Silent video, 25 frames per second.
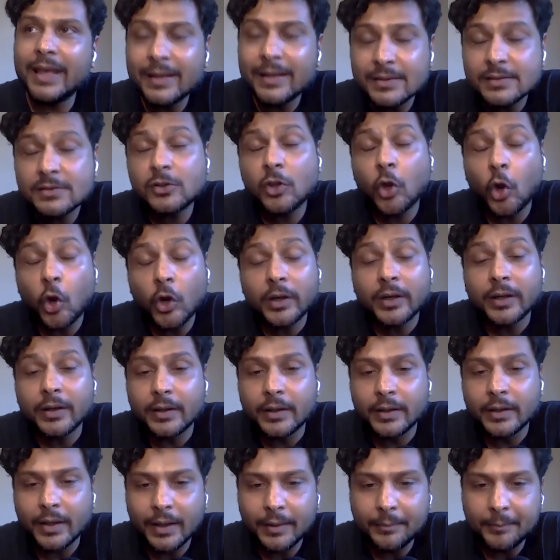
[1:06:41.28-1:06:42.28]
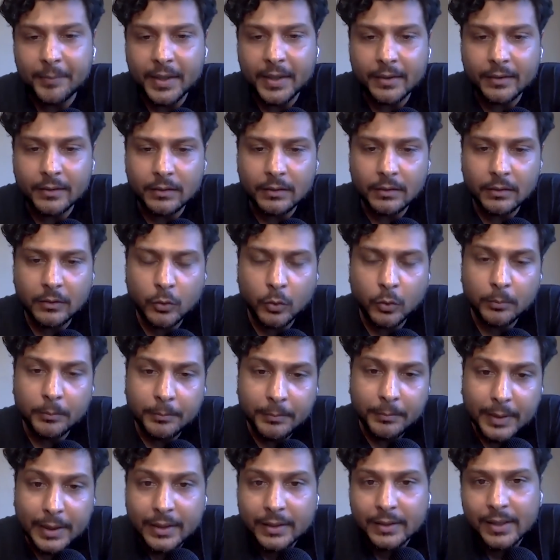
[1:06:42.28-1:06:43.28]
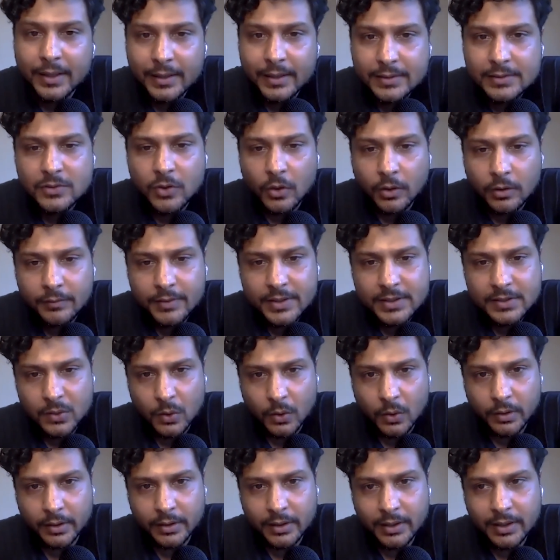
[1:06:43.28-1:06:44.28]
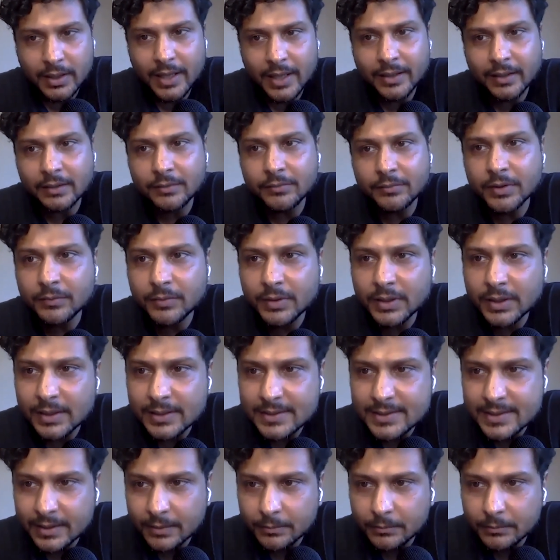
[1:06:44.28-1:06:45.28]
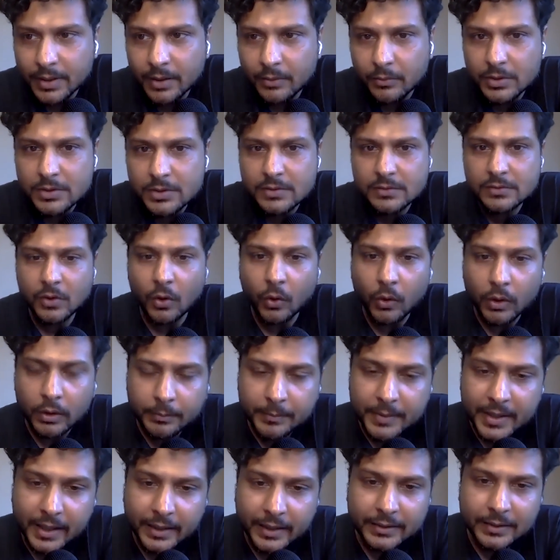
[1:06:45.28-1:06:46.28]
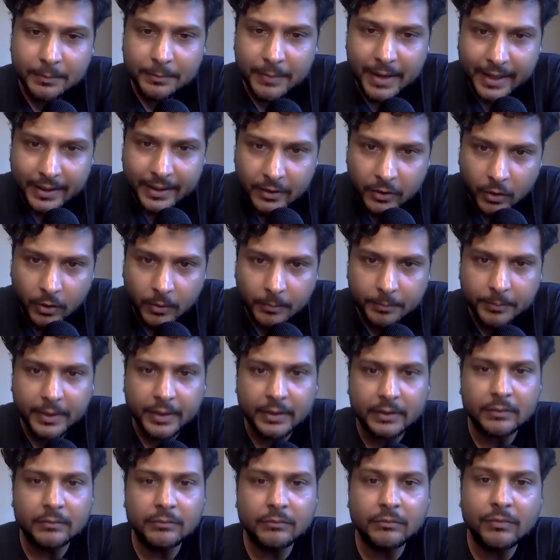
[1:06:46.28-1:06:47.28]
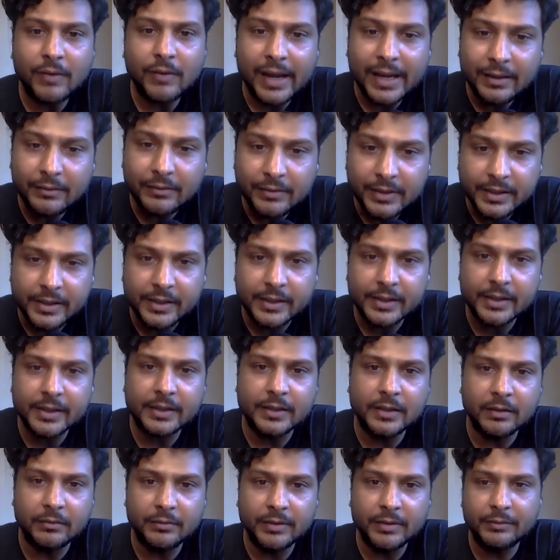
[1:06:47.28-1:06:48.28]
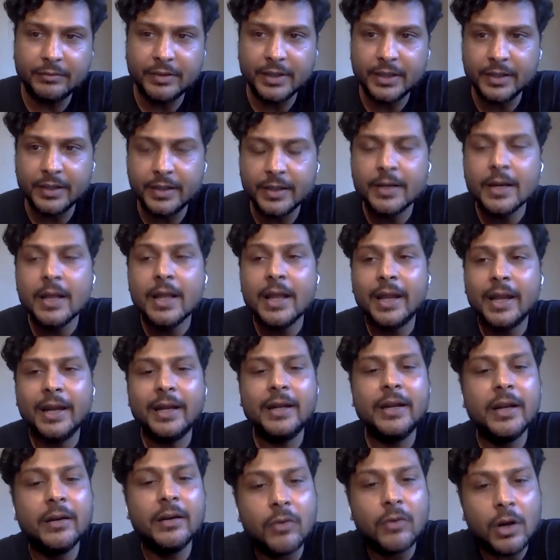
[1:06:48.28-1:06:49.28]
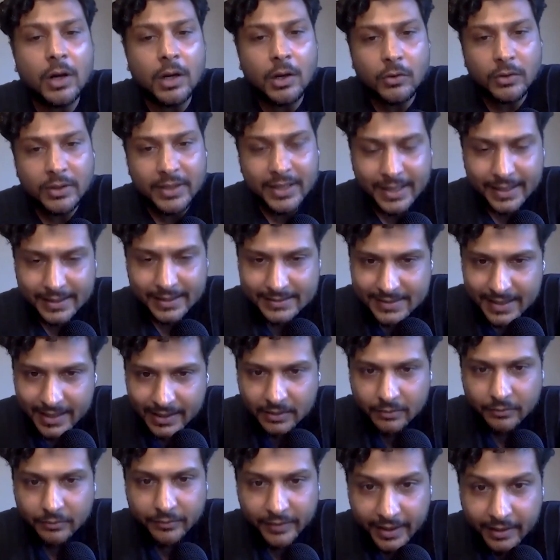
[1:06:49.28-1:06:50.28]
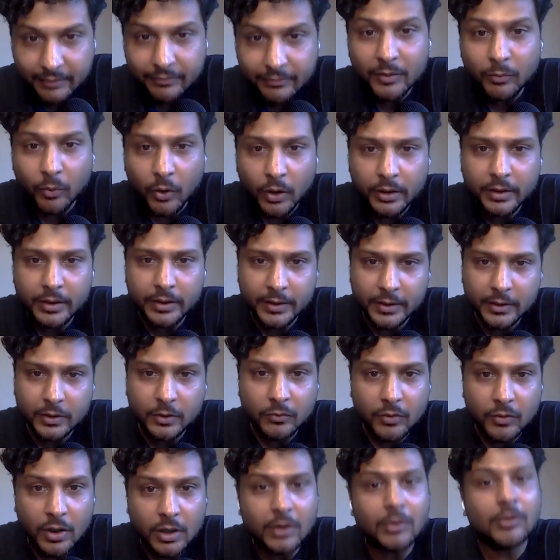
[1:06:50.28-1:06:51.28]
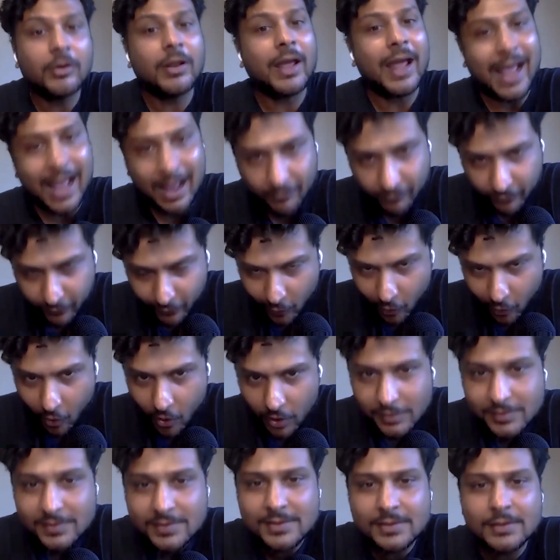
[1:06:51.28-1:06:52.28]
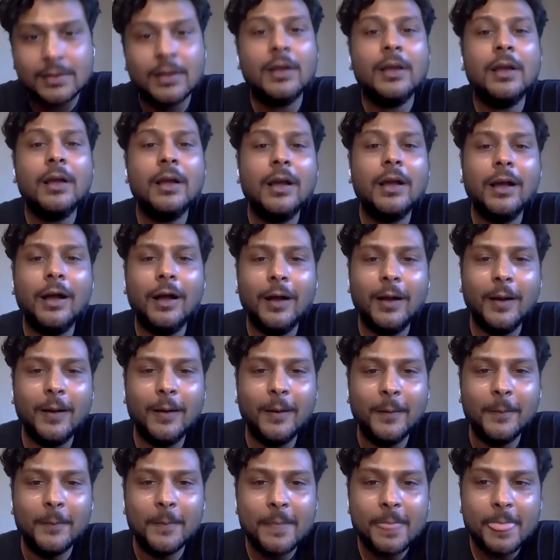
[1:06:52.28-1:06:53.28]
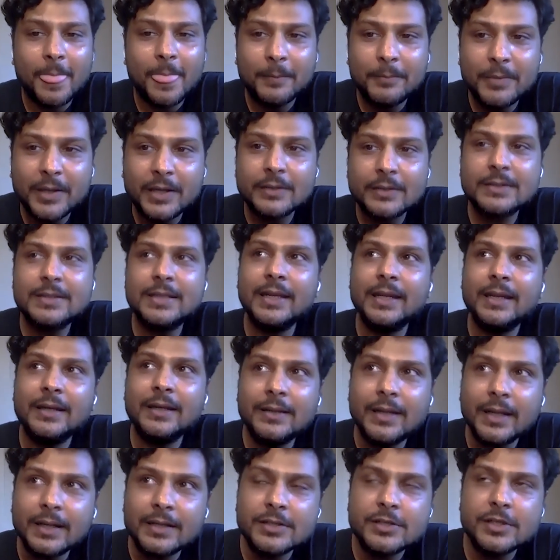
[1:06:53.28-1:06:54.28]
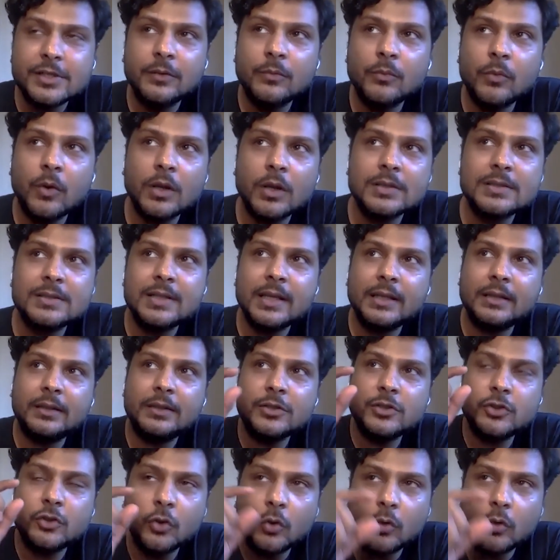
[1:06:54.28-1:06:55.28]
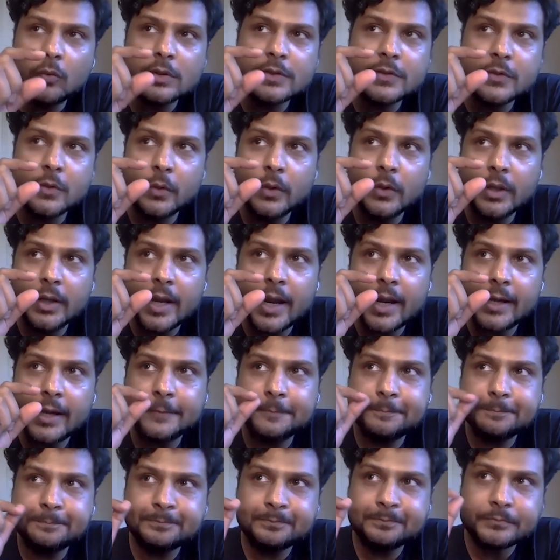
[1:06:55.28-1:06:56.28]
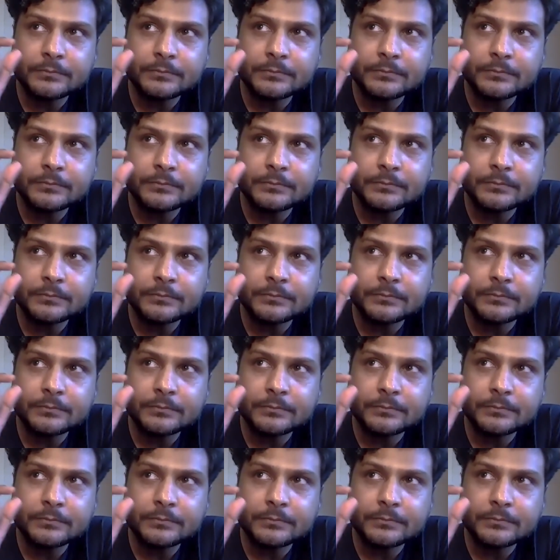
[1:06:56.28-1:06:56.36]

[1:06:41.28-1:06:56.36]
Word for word: there is thought in it. I mean, to me, there is always thought in it. Like even with Azeem, there was thought behind the backdrop and why we did it the yeah, way we did it. Yeah. It didn't work out the exact way we wanted it to work out, of course, uh, because the intention was that the show was going to get